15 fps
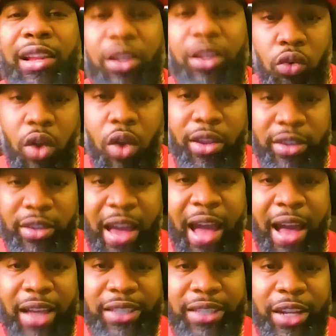ranked
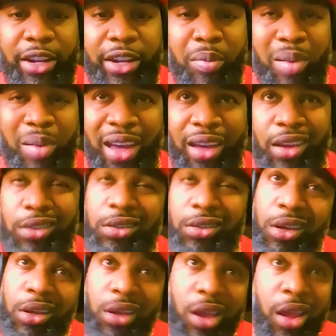guys than in the past.
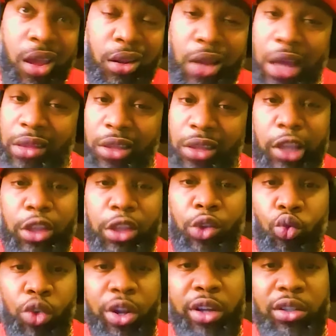And I think the
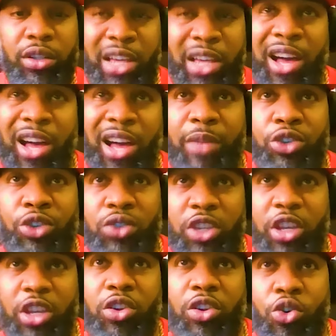real time that you
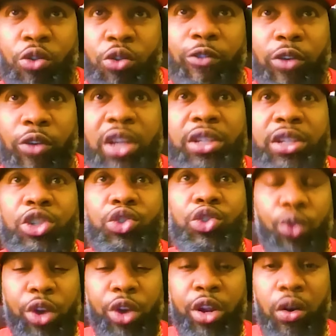see Hugh Freeze's
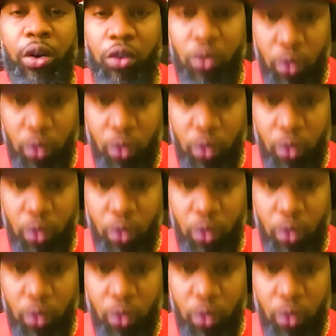real,